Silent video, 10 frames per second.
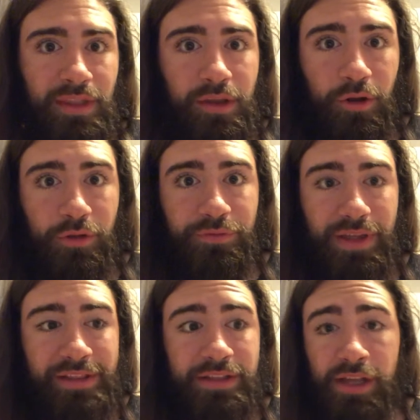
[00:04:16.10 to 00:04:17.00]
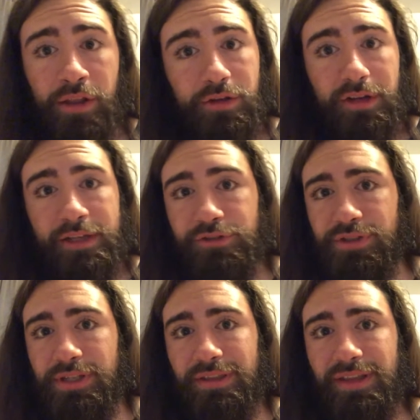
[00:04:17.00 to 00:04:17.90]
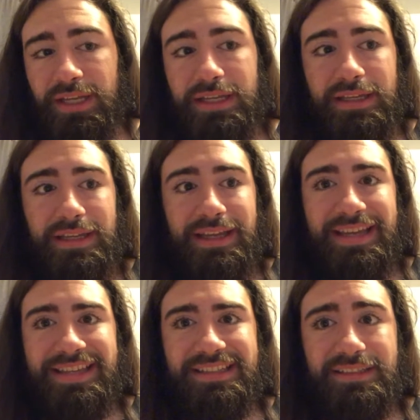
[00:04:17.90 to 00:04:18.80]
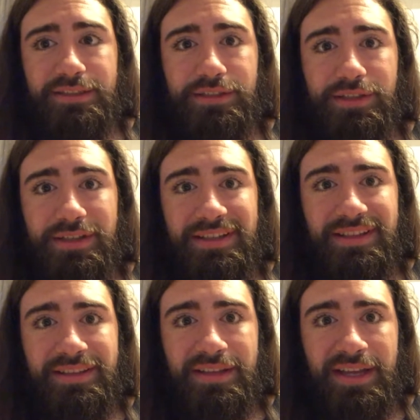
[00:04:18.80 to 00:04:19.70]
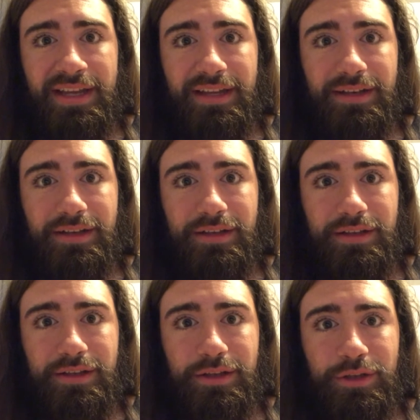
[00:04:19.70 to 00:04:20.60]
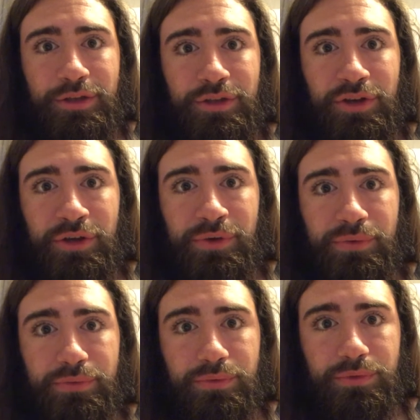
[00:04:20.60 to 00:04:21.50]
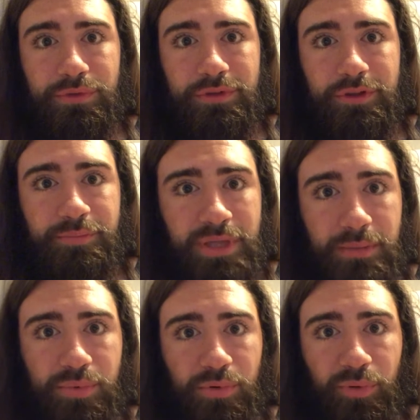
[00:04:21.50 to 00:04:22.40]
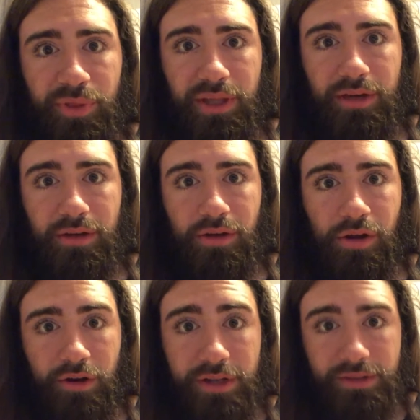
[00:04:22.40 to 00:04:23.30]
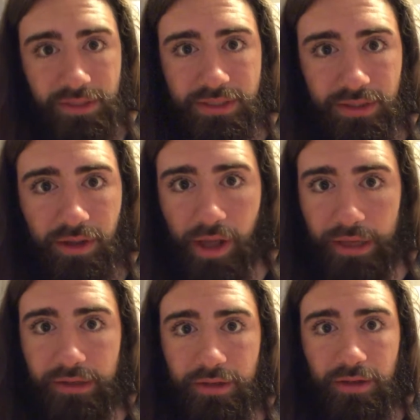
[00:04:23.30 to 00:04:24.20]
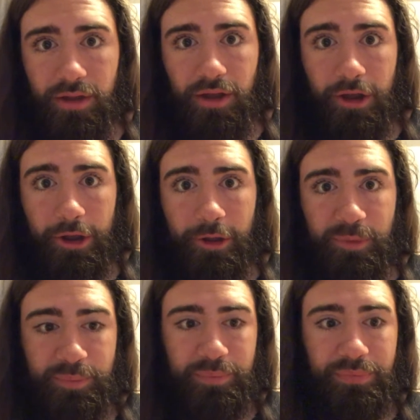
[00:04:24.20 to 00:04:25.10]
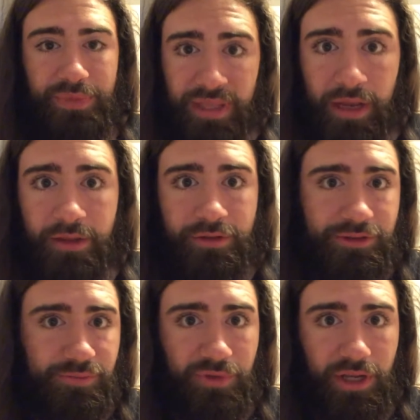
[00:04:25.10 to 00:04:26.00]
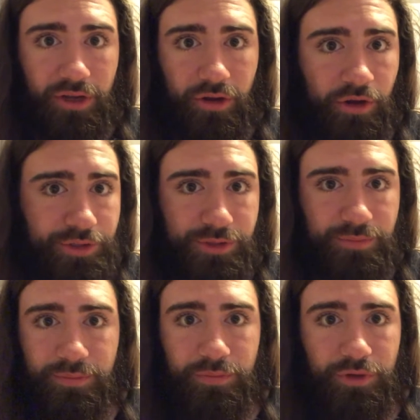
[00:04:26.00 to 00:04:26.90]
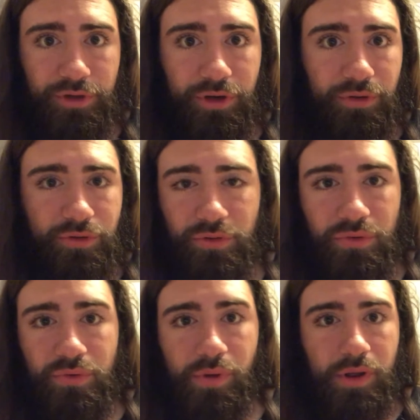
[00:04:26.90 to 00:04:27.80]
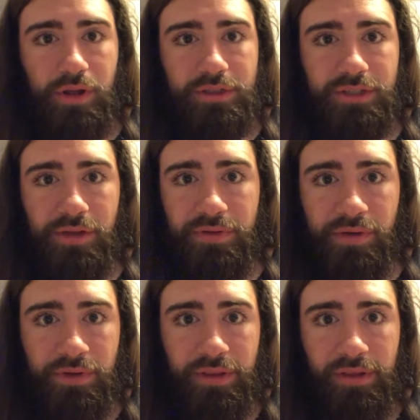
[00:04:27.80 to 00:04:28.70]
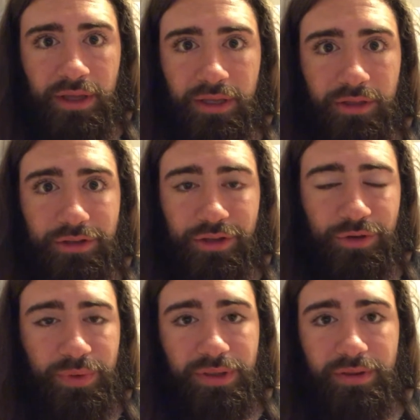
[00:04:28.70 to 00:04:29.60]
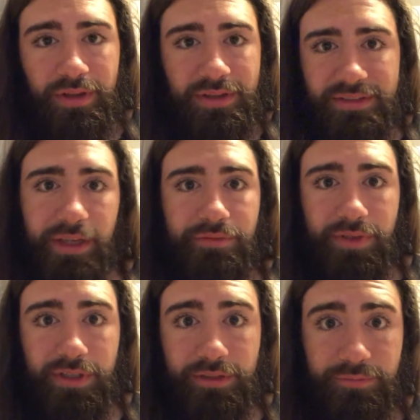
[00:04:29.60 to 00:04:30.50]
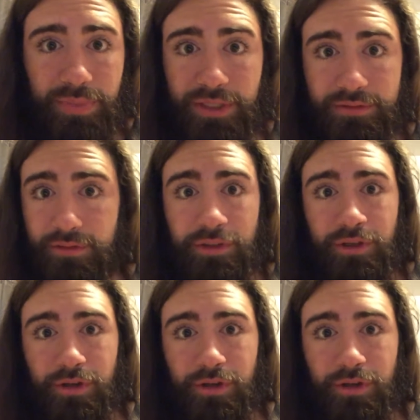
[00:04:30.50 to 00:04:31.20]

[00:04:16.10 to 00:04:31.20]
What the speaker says: of that. And then the other interesting thing is that, the people that are in this line, there's some awesome, cool stuff and everything, with David and being,